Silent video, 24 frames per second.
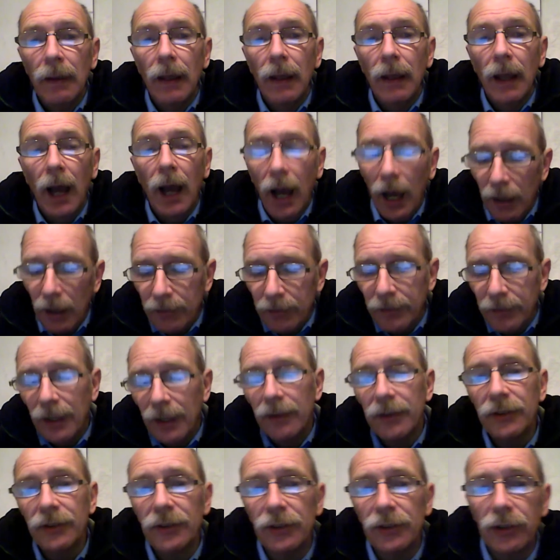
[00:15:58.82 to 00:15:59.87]
Now
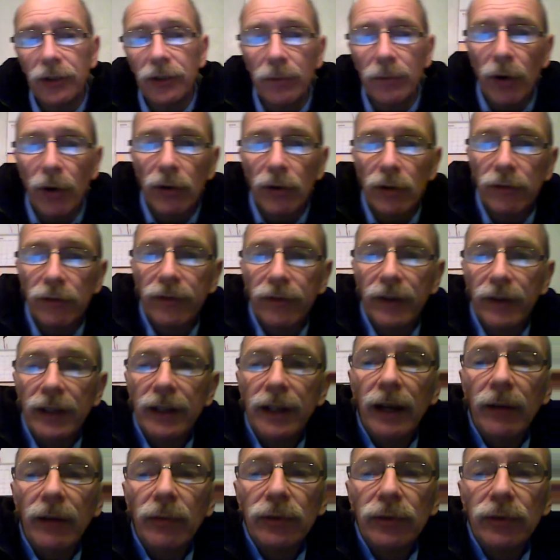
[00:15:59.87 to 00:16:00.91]
this is topography, and
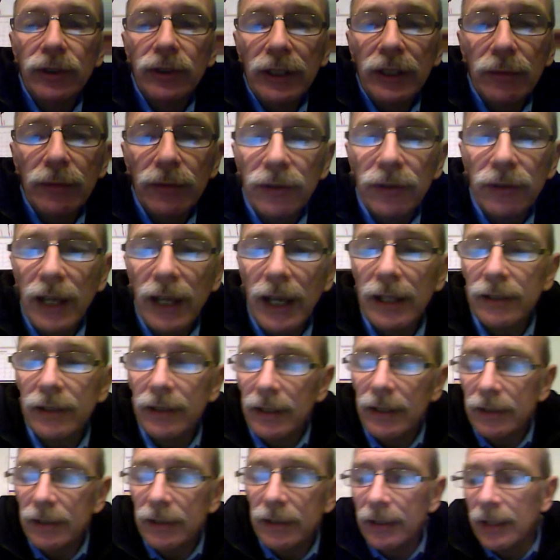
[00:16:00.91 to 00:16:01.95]
I will deal with that
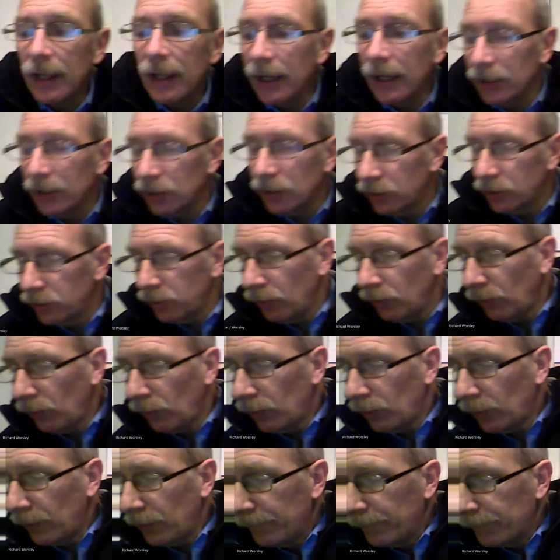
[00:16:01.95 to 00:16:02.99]
in the next
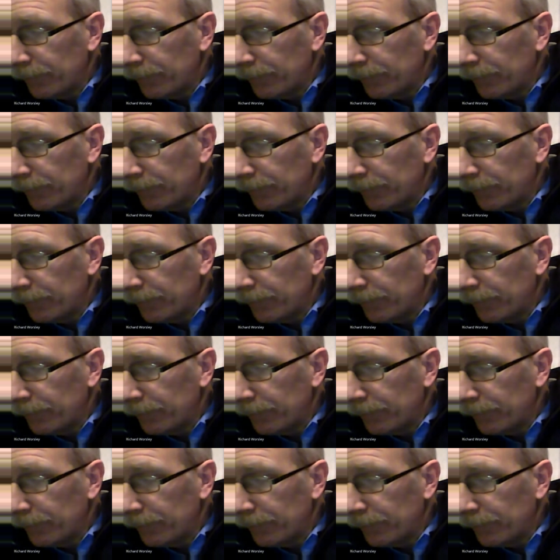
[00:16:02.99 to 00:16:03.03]
talk.